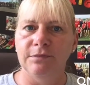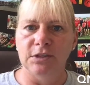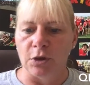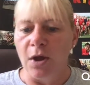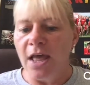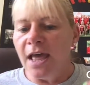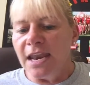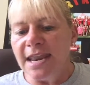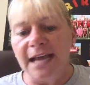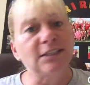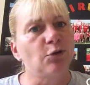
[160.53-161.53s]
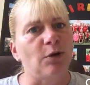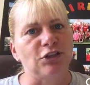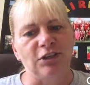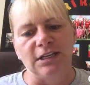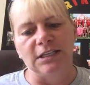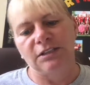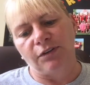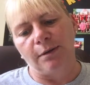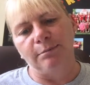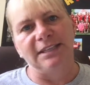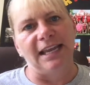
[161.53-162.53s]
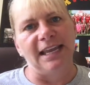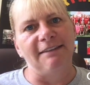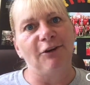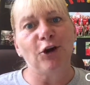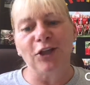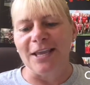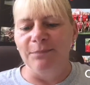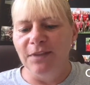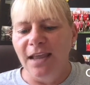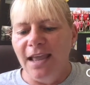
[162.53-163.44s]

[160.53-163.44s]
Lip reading: So next question is from Dave Erkey,